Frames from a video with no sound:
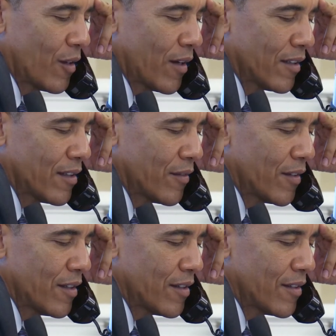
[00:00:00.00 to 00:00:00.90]
I know how
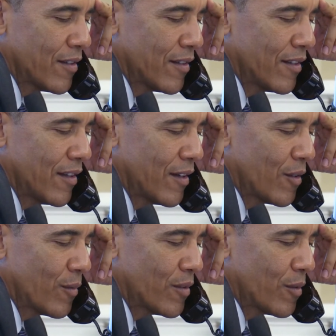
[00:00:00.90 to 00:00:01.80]
tough it is, you
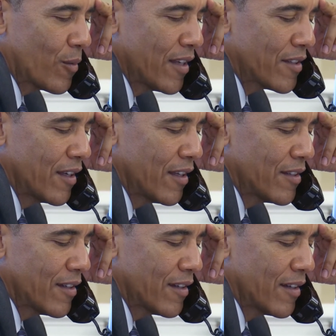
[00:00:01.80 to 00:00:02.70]
know, to raise
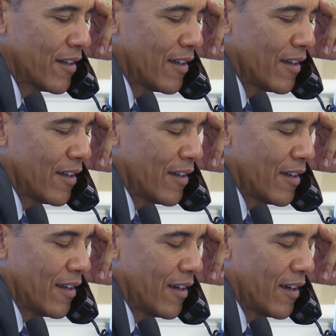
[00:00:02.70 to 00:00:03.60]
kids
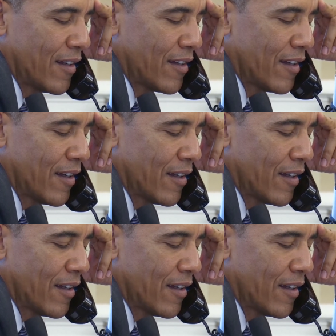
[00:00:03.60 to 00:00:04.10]
and